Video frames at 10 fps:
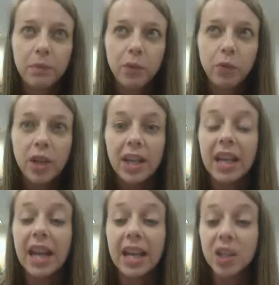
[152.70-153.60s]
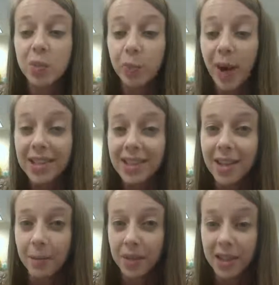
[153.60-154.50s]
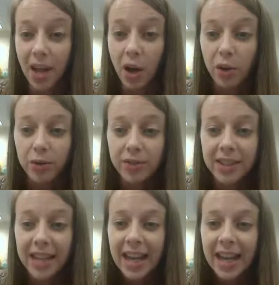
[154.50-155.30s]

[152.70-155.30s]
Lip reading: really express themselves